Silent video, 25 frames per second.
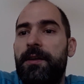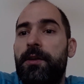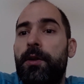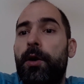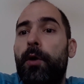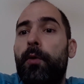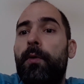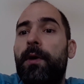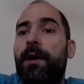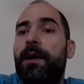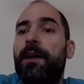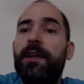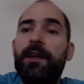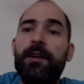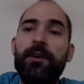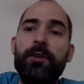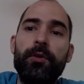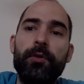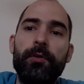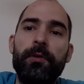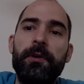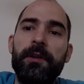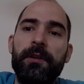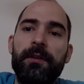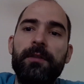No one can
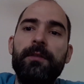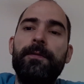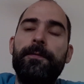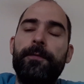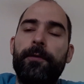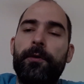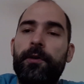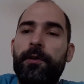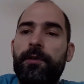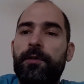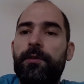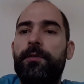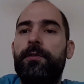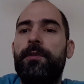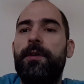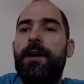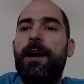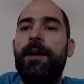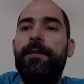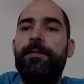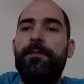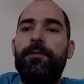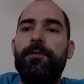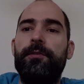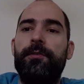do it for you. You
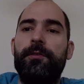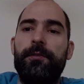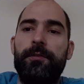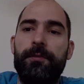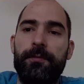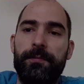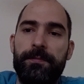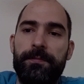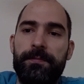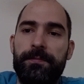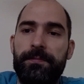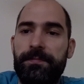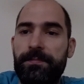have to